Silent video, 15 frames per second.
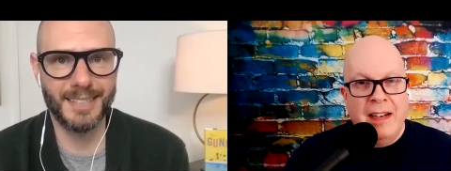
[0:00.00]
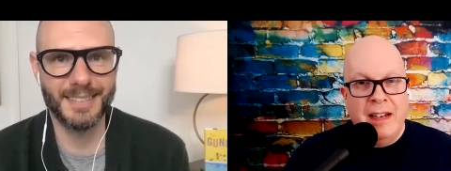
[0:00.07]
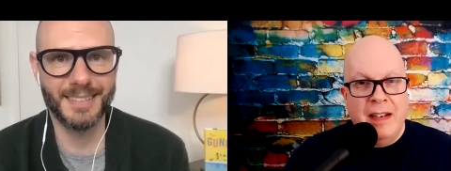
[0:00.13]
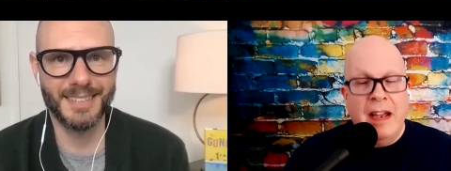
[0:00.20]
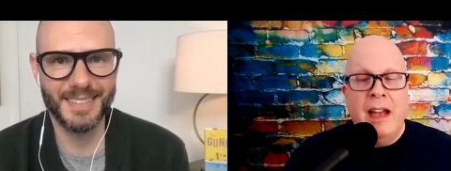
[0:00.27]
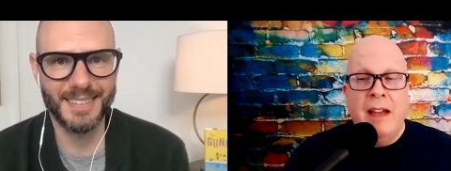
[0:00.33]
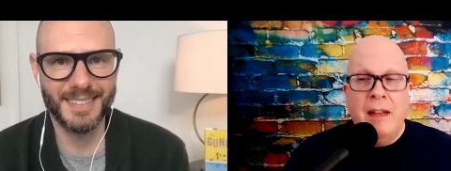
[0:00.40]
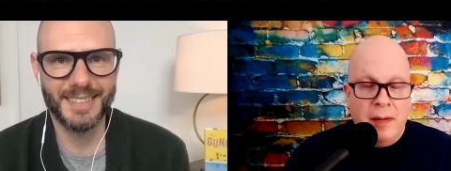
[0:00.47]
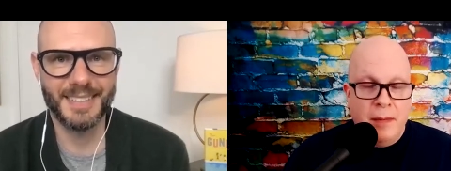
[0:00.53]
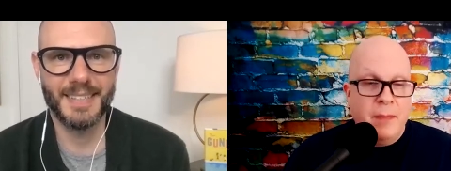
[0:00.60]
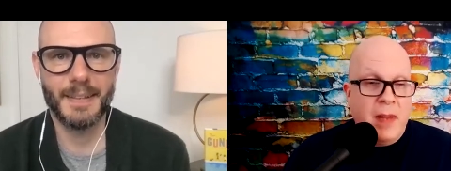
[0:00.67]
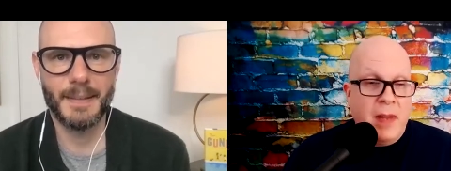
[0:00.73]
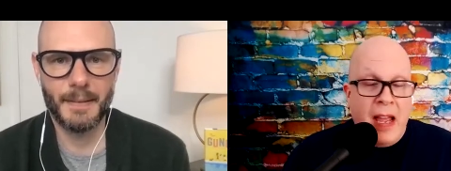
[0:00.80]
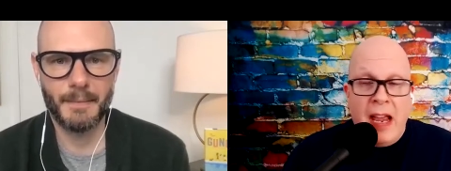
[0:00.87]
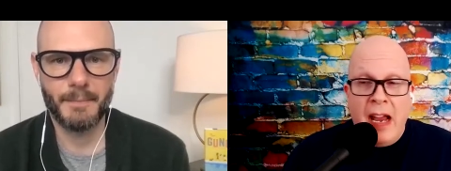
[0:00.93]

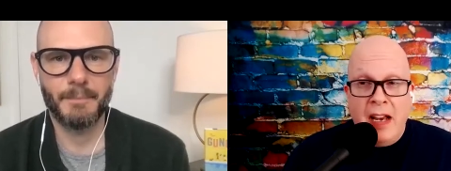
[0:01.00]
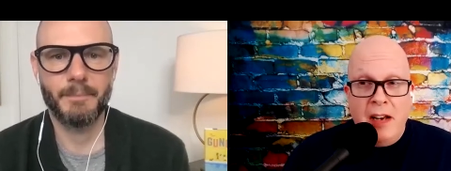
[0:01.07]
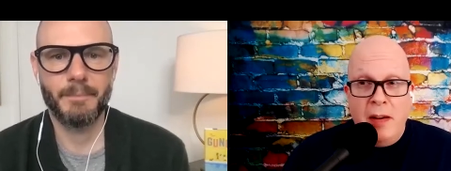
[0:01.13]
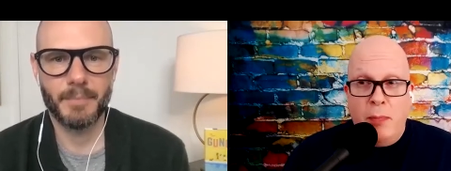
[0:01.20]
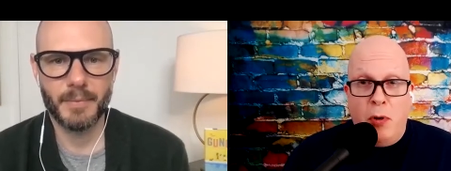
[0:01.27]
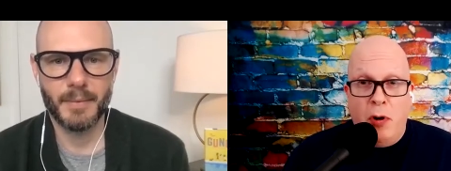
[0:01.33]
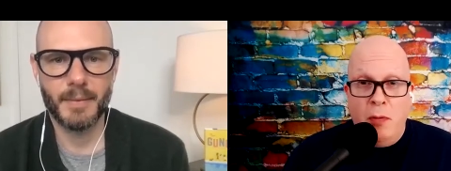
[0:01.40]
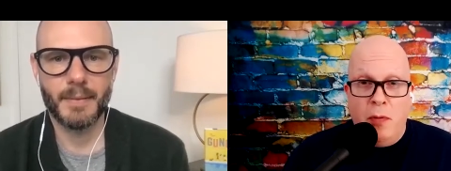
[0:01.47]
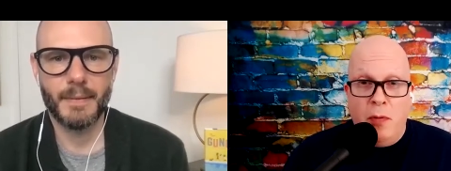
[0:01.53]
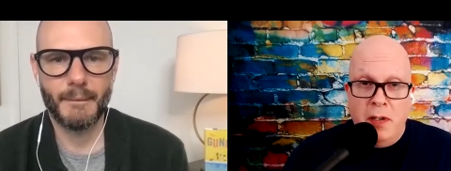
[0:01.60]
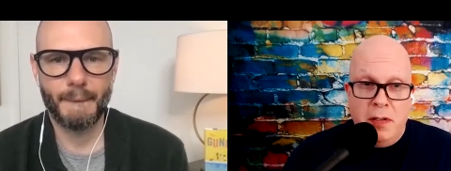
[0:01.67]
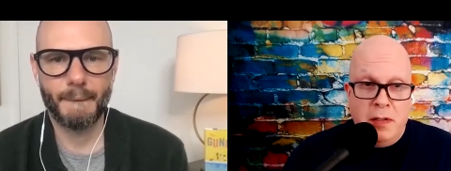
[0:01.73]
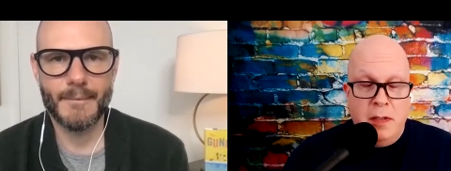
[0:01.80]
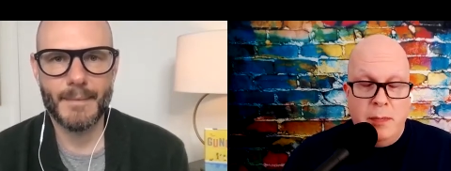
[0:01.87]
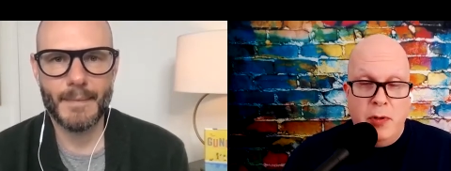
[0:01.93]
Speaker 1: and an important one
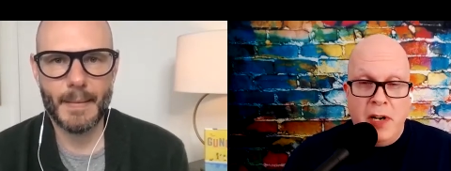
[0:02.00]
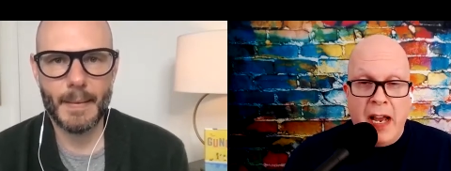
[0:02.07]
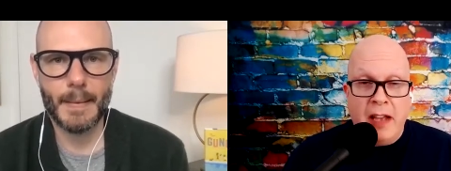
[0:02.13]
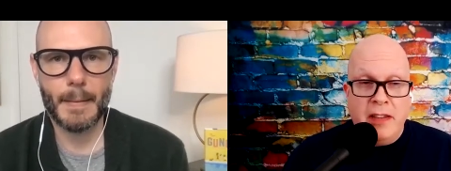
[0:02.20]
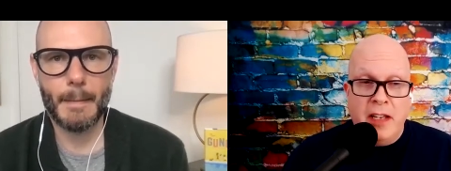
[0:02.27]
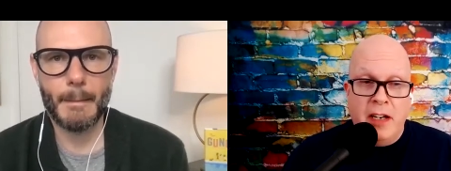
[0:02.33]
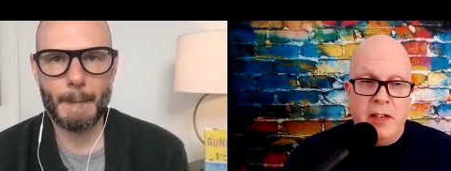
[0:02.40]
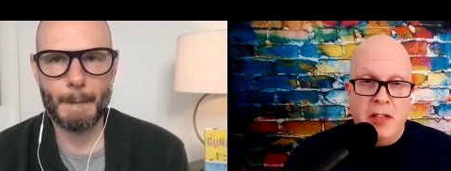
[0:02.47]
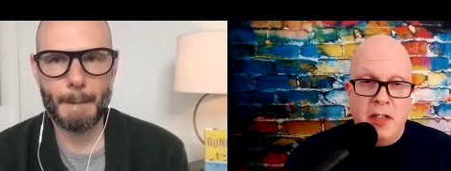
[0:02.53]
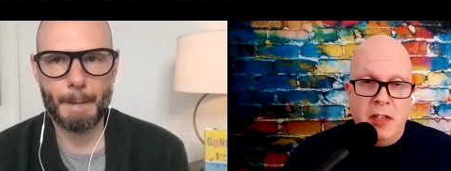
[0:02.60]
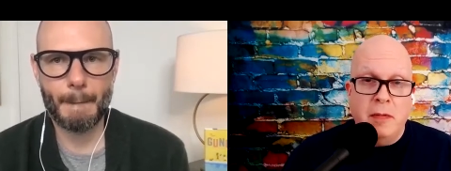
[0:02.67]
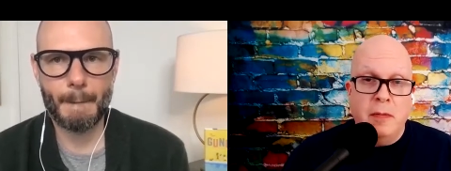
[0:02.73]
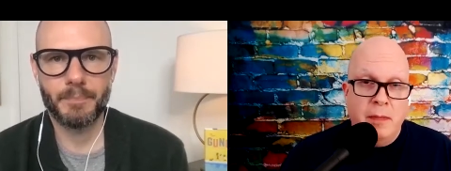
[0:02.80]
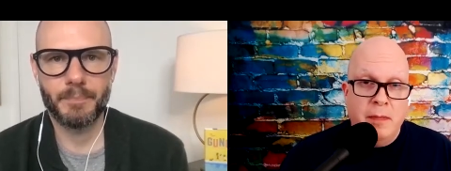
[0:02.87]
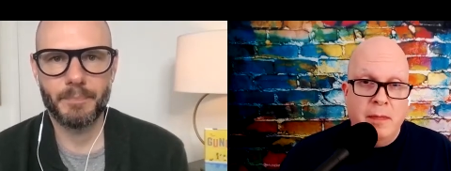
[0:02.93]
to put out there, too.
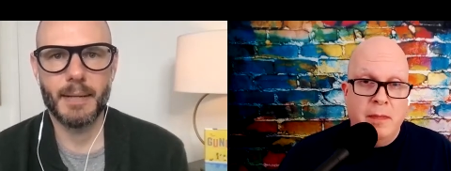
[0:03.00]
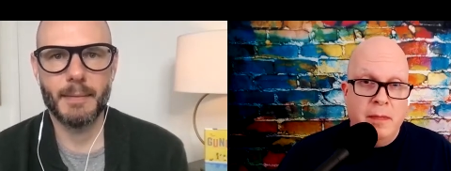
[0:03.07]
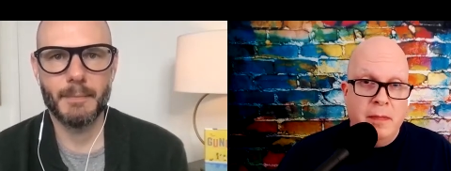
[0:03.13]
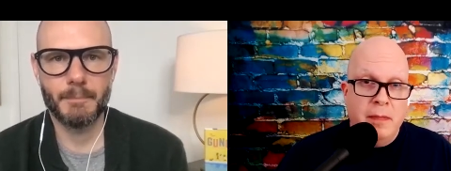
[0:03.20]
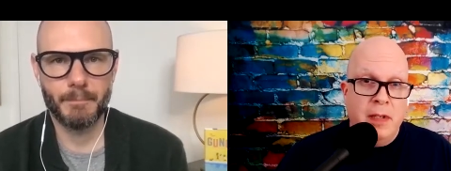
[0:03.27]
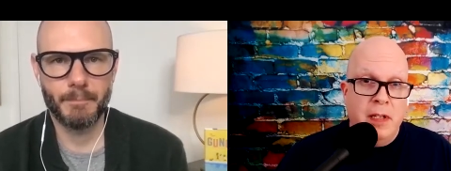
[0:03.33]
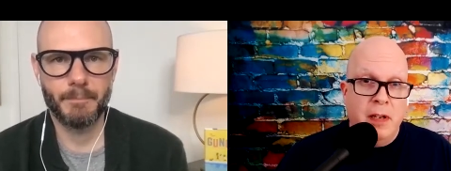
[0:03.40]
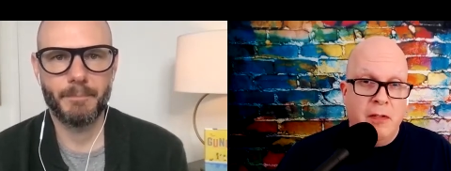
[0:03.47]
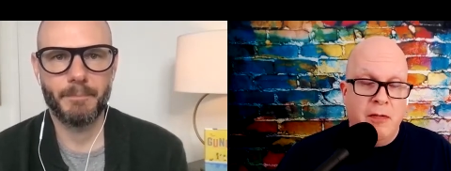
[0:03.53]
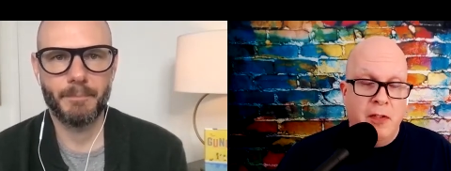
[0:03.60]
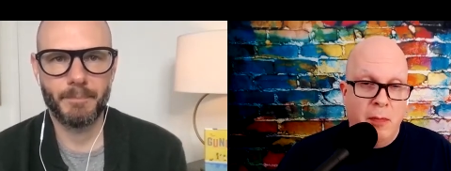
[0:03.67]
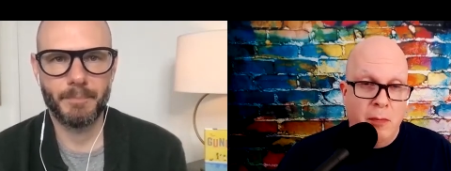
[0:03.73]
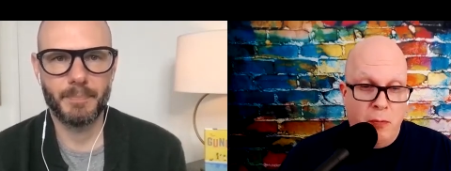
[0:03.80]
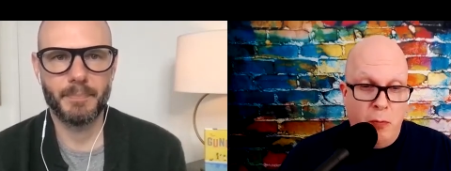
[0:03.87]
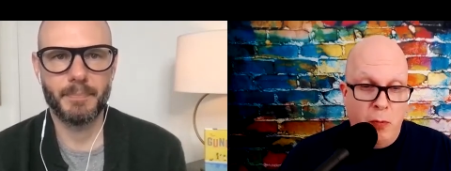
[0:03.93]
Yeah. You know,
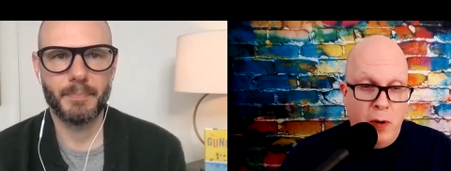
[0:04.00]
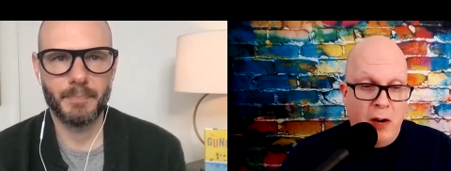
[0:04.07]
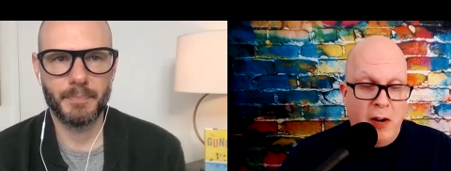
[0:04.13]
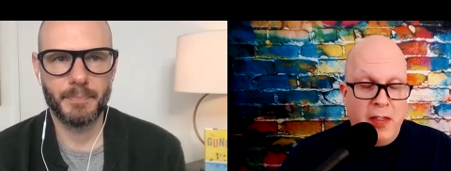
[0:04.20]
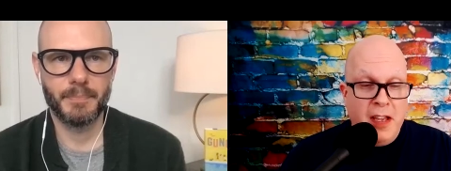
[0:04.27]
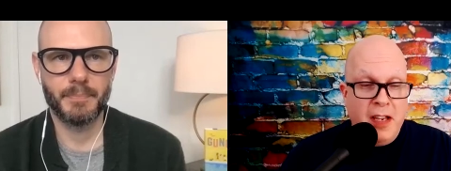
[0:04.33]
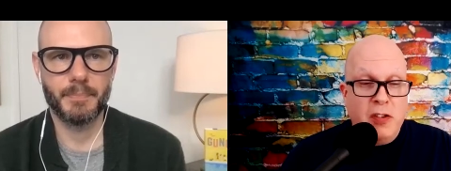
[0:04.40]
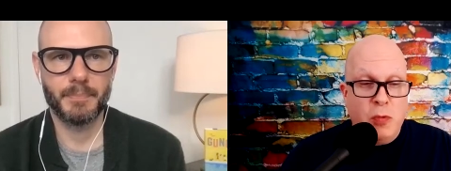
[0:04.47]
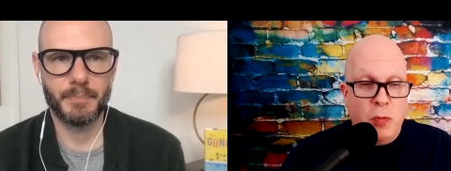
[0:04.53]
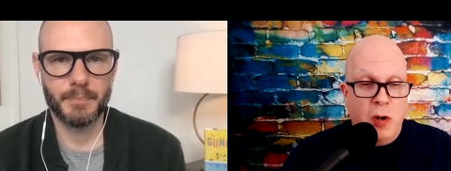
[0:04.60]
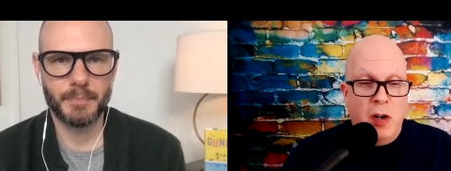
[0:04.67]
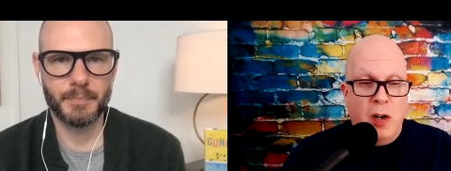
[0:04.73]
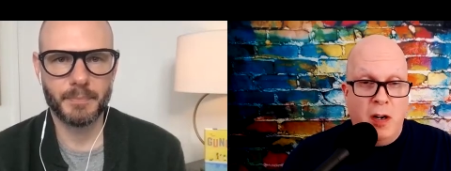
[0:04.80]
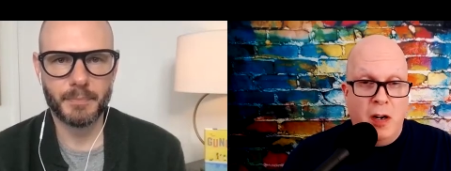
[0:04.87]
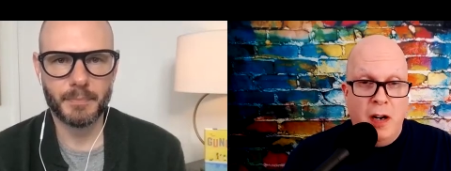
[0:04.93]
from where things
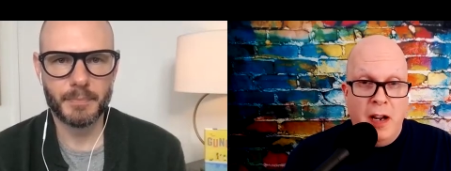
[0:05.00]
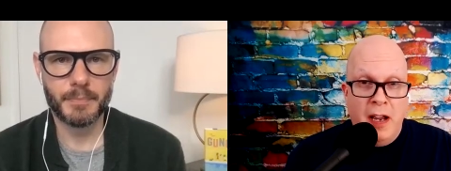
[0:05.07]
were